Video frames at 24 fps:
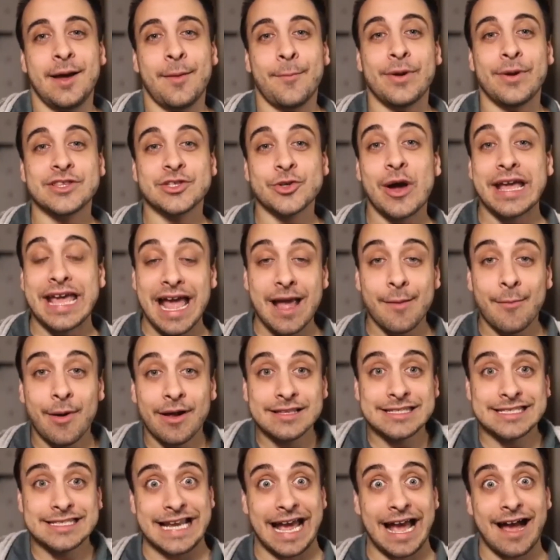But so I came
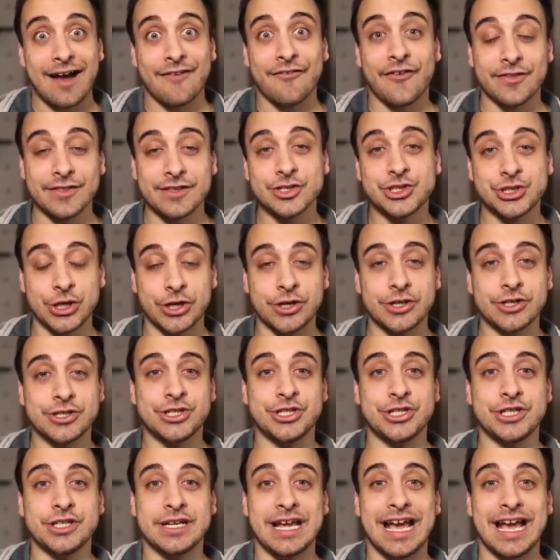on staff at this
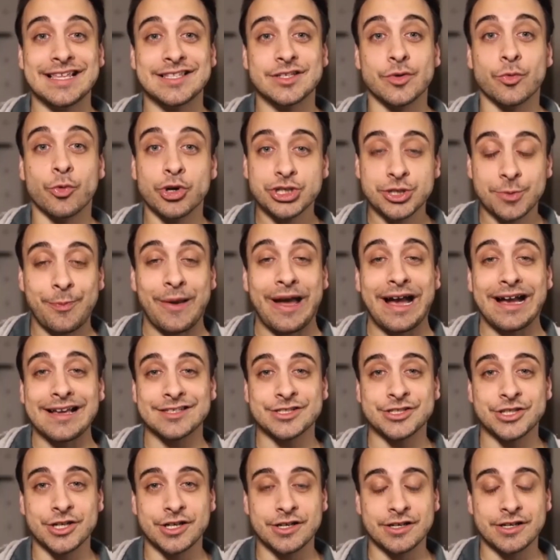church as a worship
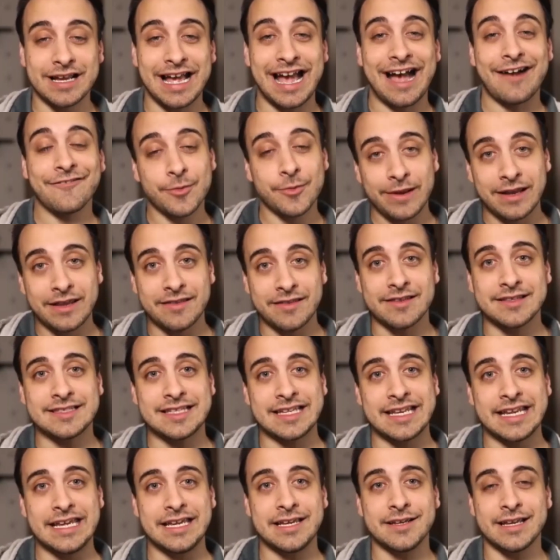pastor after being in the
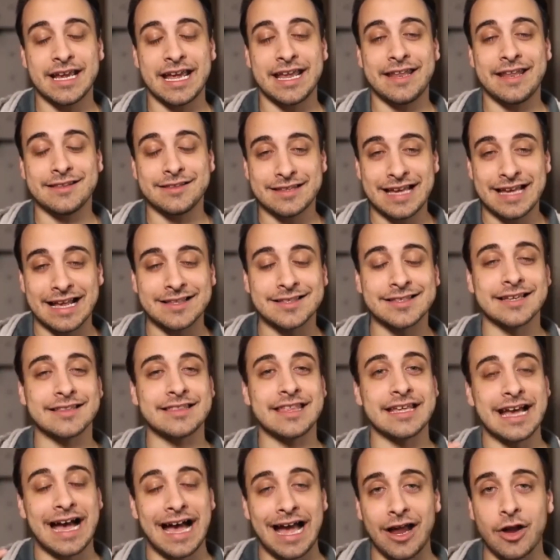city. And that's like
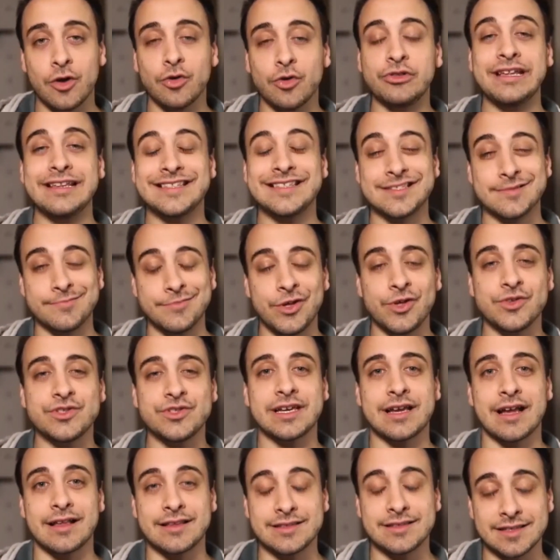the guy who leads the
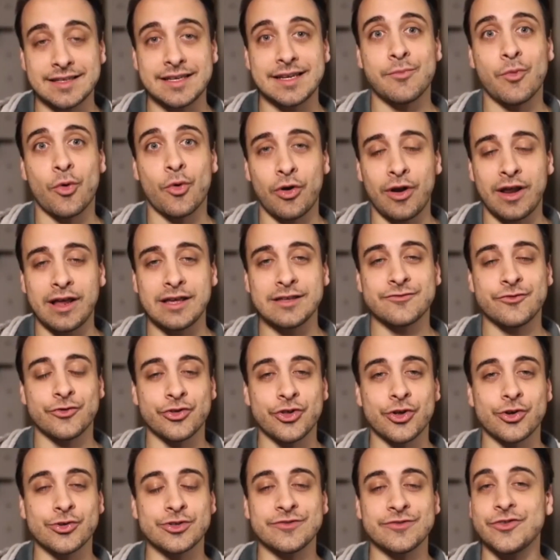music on Sunday mornings, for
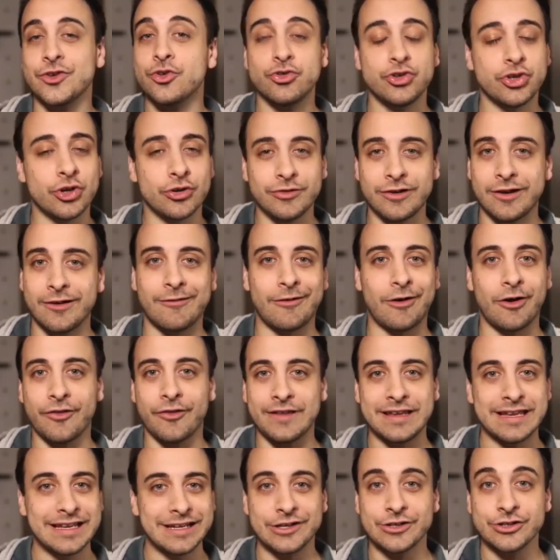those of you who don't know all
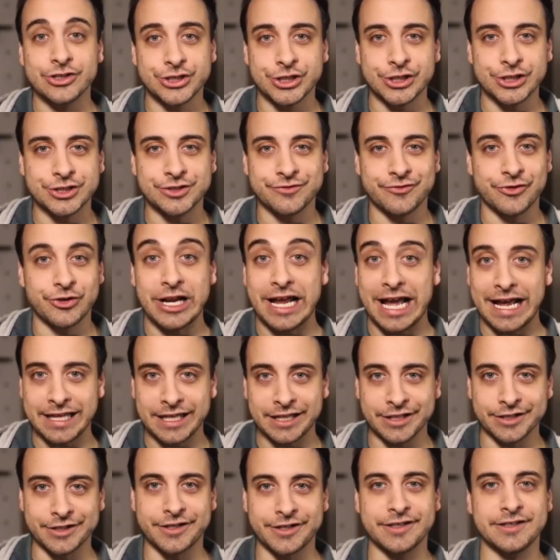the inner church
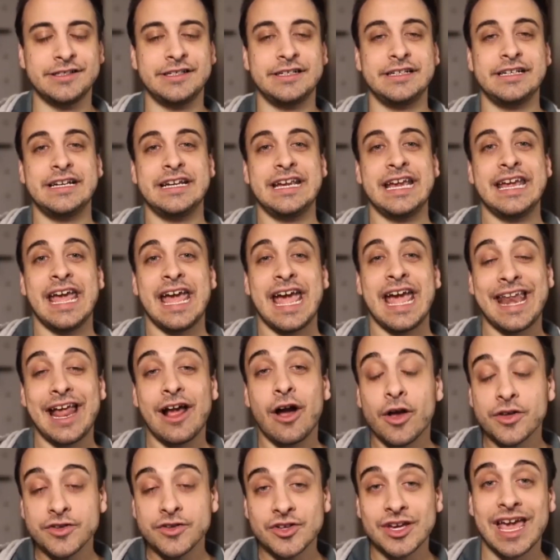vernacular. And I
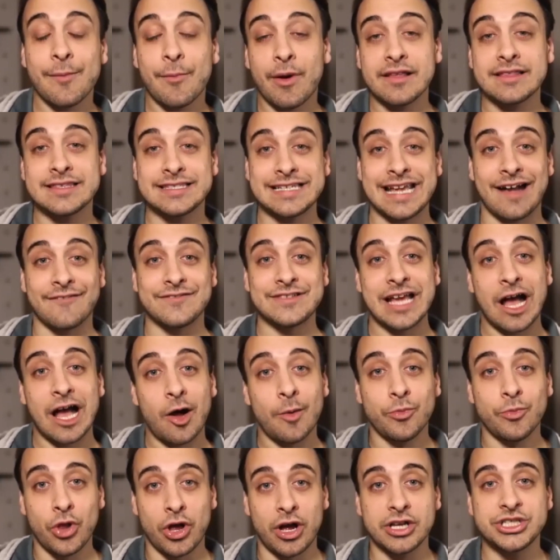also came on staff to
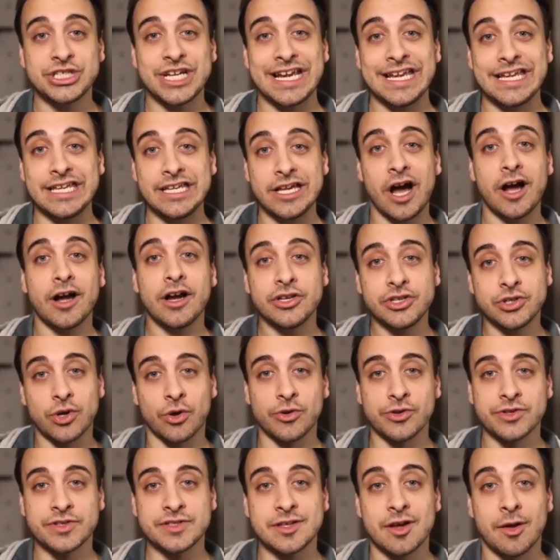help launch a young
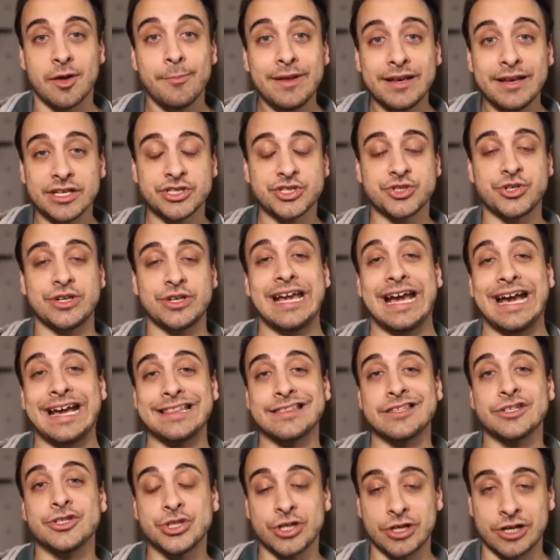adults ministry
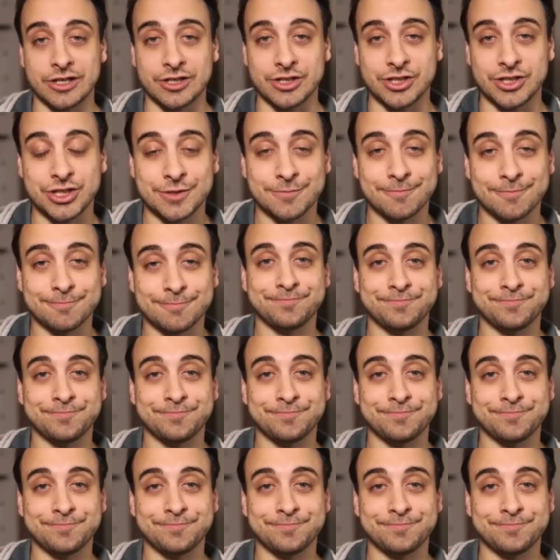at the church.